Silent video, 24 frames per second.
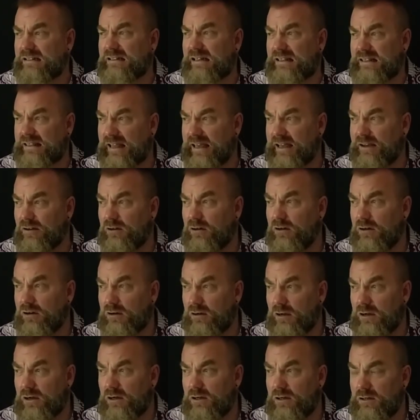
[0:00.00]
That
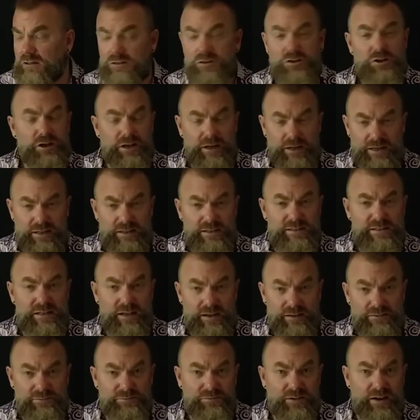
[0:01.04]
are creating
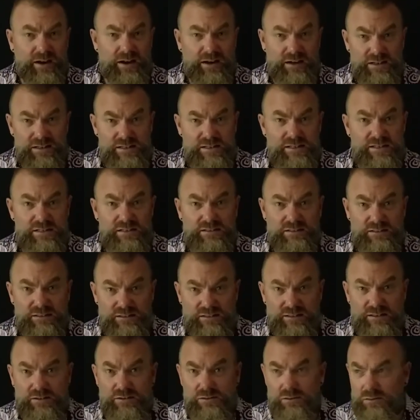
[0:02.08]
side effects
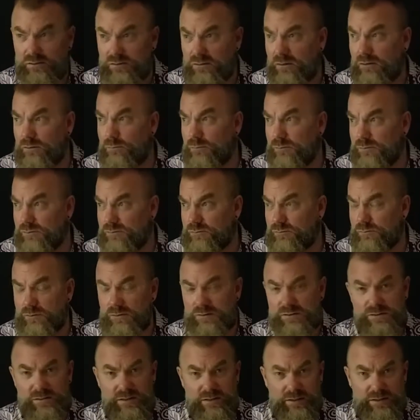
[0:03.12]
that are almost worse
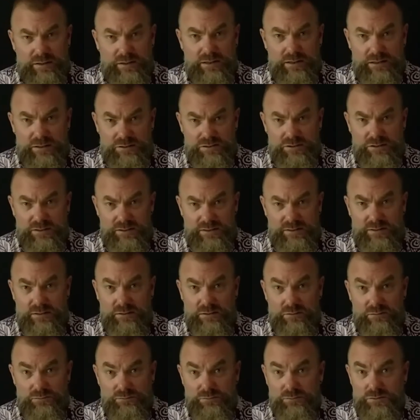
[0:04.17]
than the condition
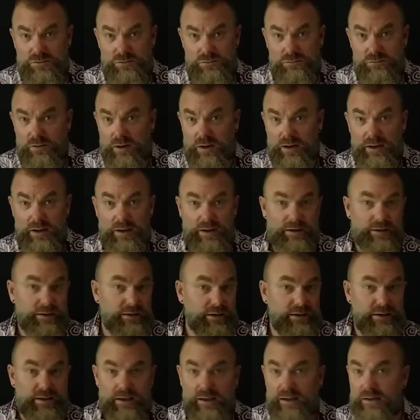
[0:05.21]
itself. So
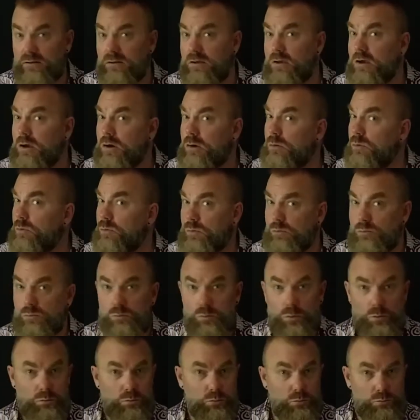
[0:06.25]
I'm
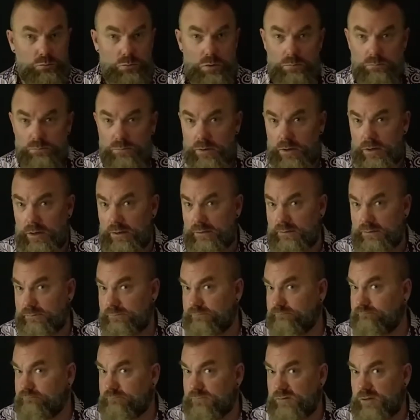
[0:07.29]
not
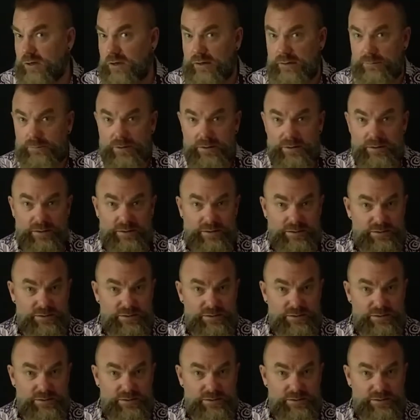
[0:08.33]
talking about anything